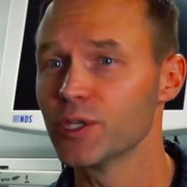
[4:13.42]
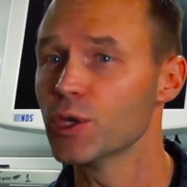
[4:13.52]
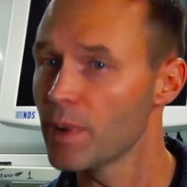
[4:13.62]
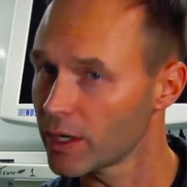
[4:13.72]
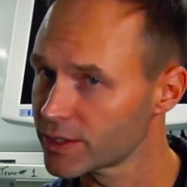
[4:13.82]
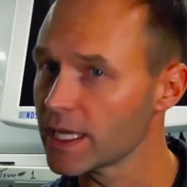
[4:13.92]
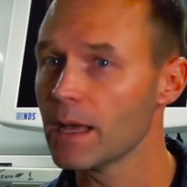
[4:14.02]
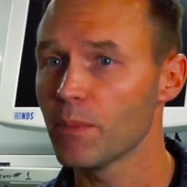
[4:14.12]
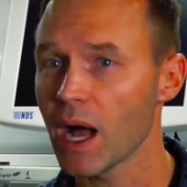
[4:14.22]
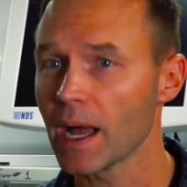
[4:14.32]
you better
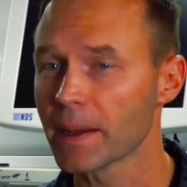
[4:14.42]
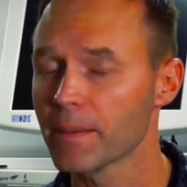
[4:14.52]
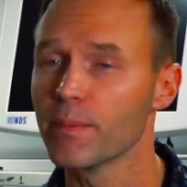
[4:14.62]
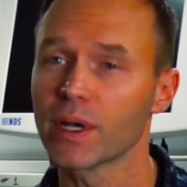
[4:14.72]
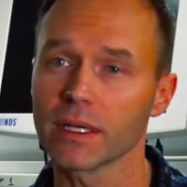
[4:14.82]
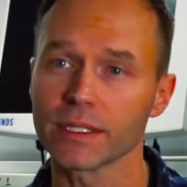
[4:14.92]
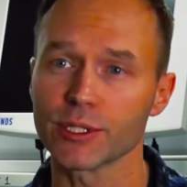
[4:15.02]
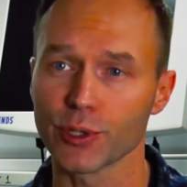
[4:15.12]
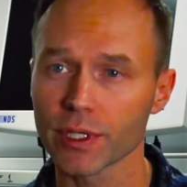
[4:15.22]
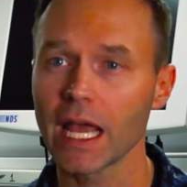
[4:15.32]
stand by, because
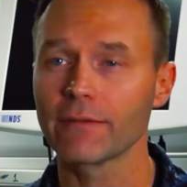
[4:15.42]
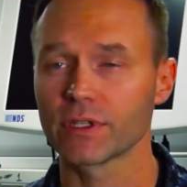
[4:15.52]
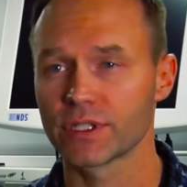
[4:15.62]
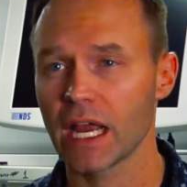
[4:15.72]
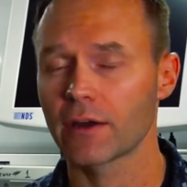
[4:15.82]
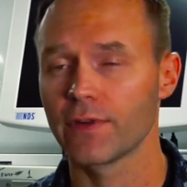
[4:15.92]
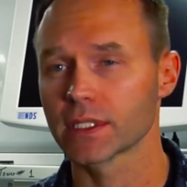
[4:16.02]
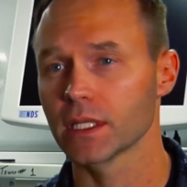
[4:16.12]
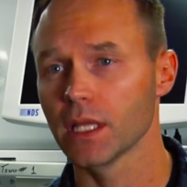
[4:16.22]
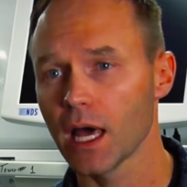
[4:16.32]
you're going to have to
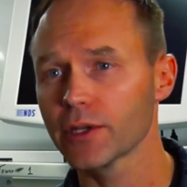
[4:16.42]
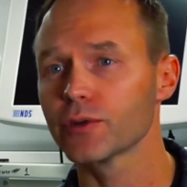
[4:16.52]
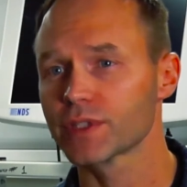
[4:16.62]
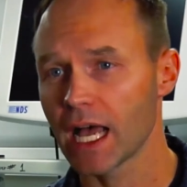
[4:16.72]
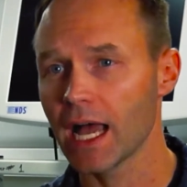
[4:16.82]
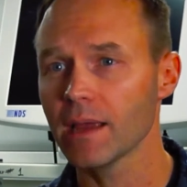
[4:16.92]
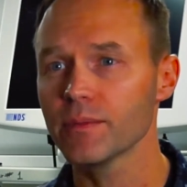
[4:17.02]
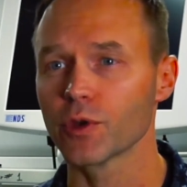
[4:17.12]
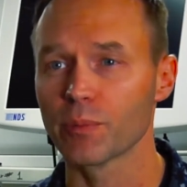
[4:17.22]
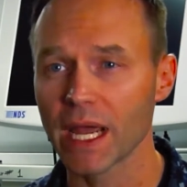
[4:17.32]
sacrifice a lot of your
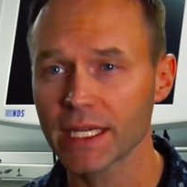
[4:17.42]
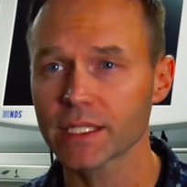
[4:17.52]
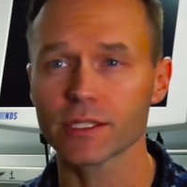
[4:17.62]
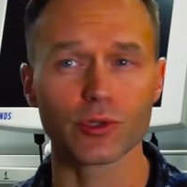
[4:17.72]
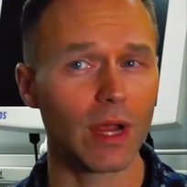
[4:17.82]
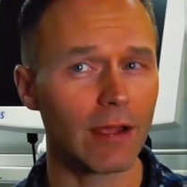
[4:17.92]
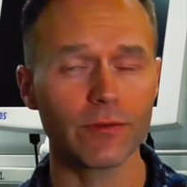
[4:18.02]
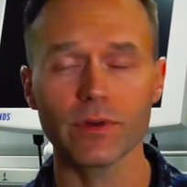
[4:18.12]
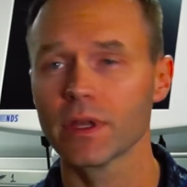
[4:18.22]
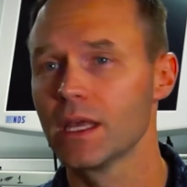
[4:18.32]
time, your patience, your
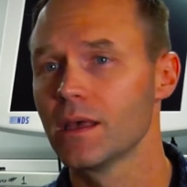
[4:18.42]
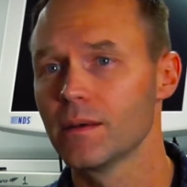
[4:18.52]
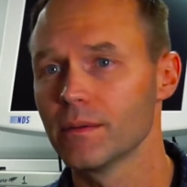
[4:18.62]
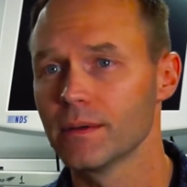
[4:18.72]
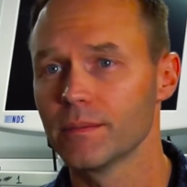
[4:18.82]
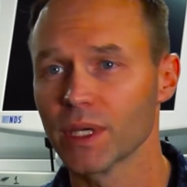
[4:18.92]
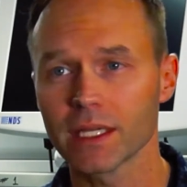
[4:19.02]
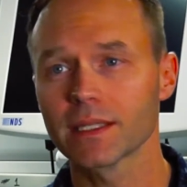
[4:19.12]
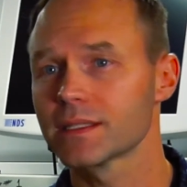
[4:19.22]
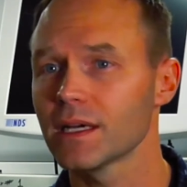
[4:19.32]
effort,
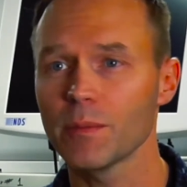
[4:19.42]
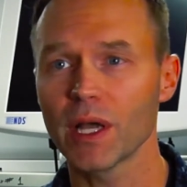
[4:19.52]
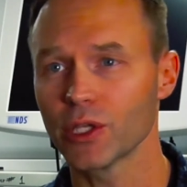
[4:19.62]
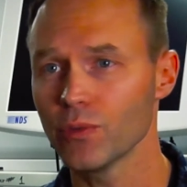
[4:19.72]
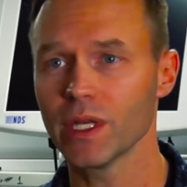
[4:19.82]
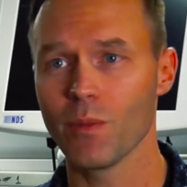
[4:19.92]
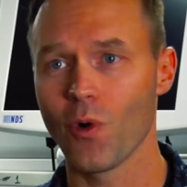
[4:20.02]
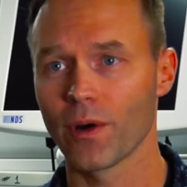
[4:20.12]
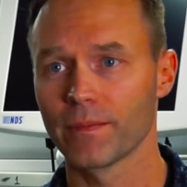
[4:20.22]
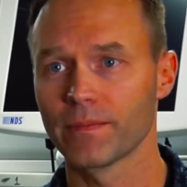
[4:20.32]
because it's not about you
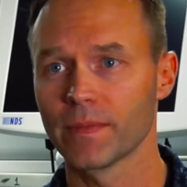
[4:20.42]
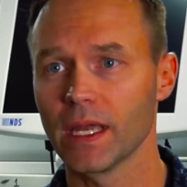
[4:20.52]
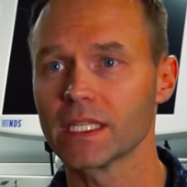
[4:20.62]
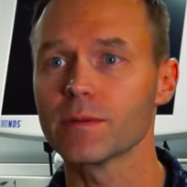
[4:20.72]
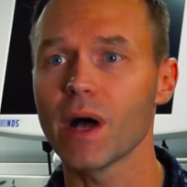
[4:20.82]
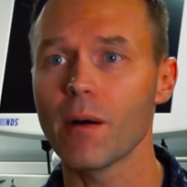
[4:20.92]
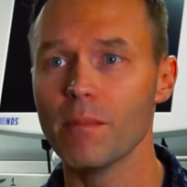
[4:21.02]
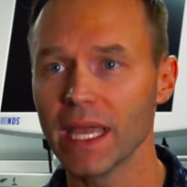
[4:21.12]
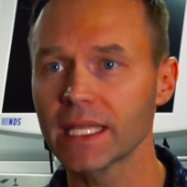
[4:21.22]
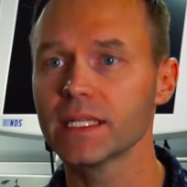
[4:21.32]
anymore. It's about
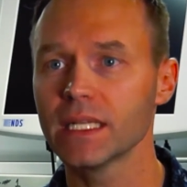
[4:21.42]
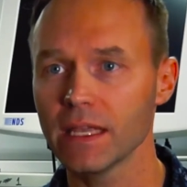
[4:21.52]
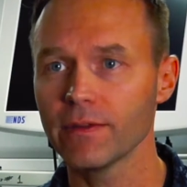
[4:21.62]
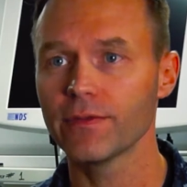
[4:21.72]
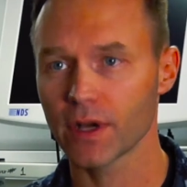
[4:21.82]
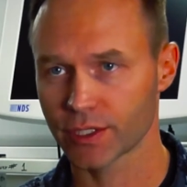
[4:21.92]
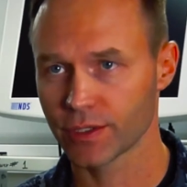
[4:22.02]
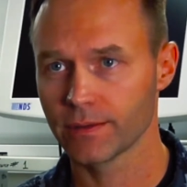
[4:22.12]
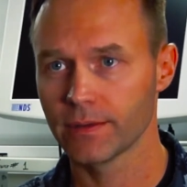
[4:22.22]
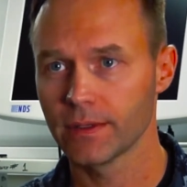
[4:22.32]
making the Navy function.
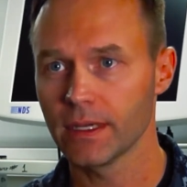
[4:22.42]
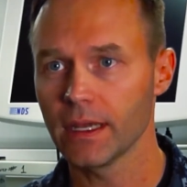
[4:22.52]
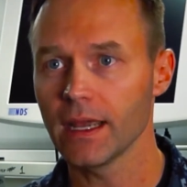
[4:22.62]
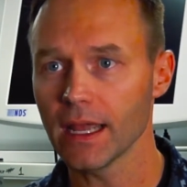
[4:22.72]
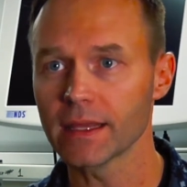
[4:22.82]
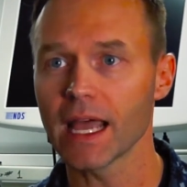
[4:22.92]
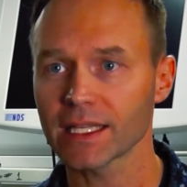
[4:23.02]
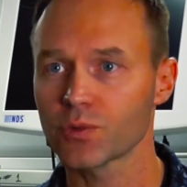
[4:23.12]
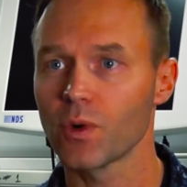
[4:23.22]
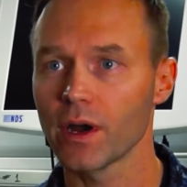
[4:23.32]
And
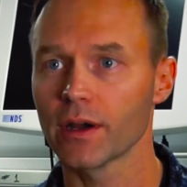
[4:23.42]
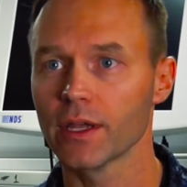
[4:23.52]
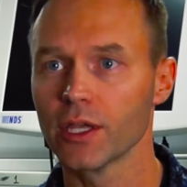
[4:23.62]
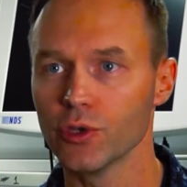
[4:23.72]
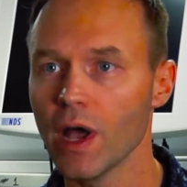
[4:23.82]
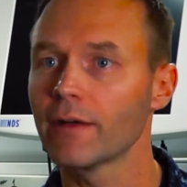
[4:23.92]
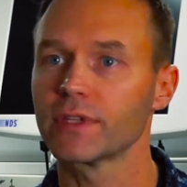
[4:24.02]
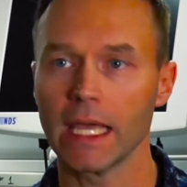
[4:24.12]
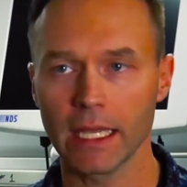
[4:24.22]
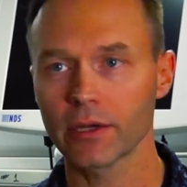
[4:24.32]
that's where you have
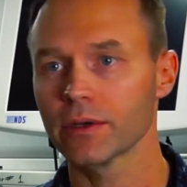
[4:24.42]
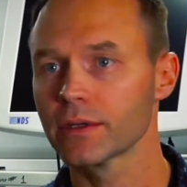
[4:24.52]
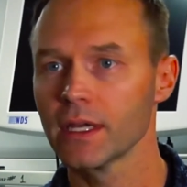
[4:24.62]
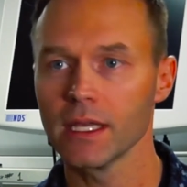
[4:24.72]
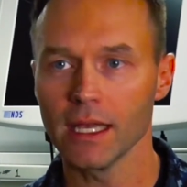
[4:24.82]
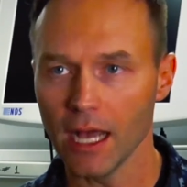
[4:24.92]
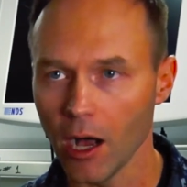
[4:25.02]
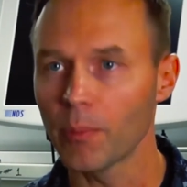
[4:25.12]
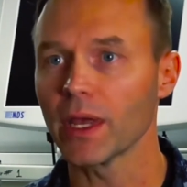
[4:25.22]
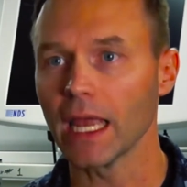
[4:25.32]
to anchor
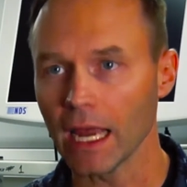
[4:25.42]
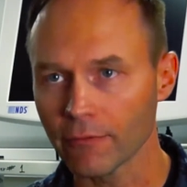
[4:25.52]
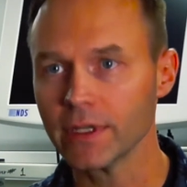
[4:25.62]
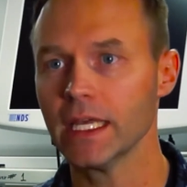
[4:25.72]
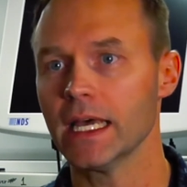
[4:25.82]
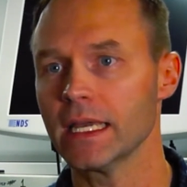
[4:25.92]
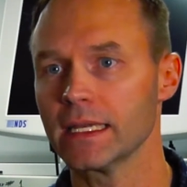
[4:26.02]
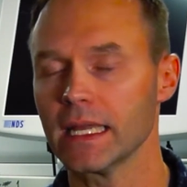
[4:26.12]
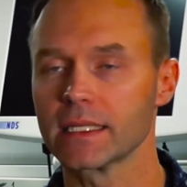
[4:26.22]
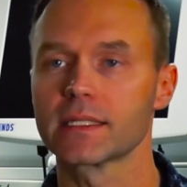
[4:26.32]
up every day
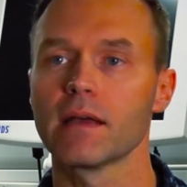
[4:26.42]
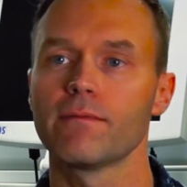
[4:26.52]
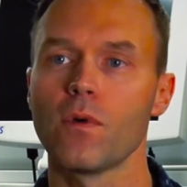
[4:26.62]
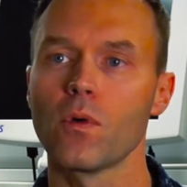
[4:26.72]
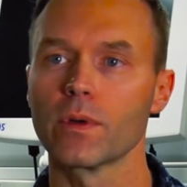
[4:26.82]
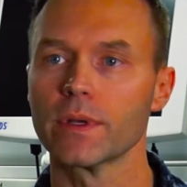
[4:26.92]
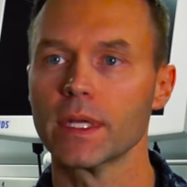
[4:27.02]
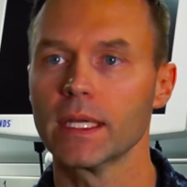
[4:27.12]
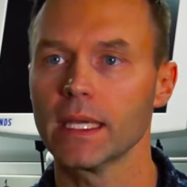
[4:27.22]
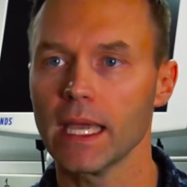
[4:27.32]
and step forward
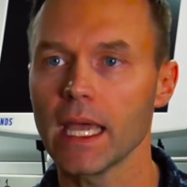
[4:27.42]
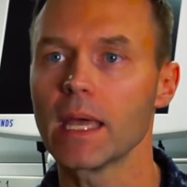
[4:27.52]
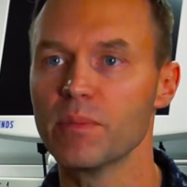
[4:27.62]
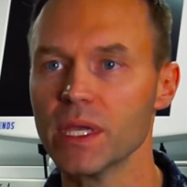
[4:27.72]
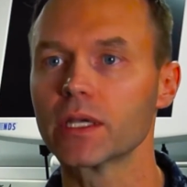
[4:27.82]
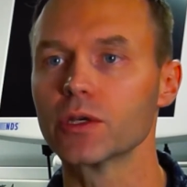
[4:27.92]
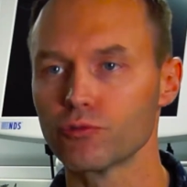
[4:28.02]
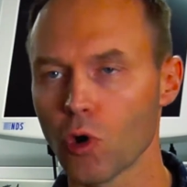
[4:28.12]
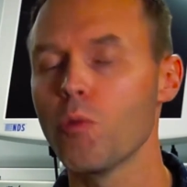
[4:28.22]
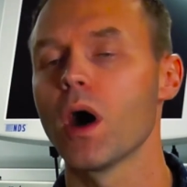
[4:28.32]
and be a good
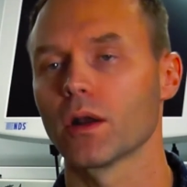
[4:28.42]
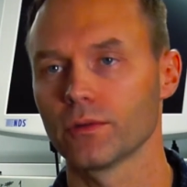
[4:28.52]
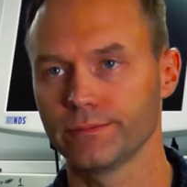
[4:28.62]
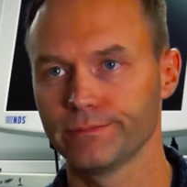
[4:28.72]
role model.